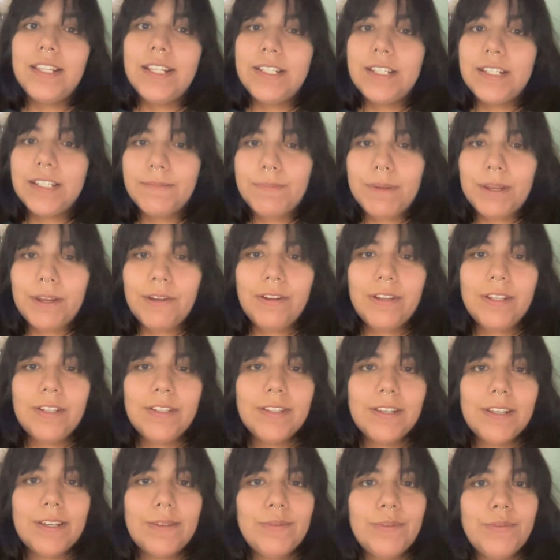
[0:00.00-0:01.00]
This
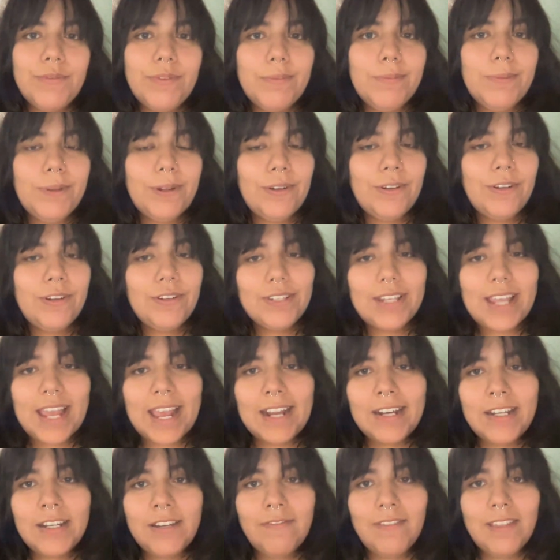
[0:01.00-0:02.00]
experience comes from learners
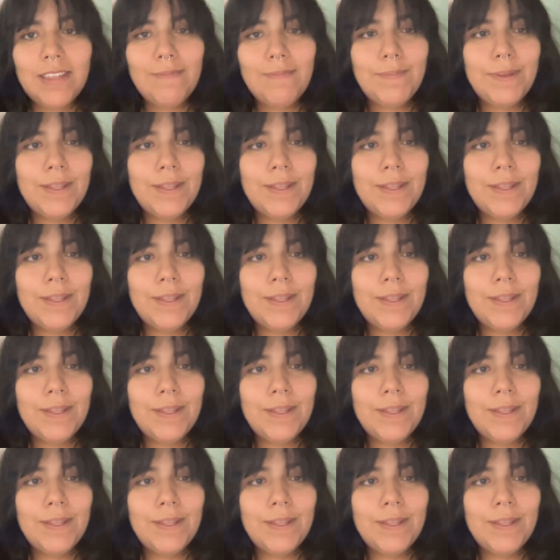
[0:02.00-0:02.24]
actively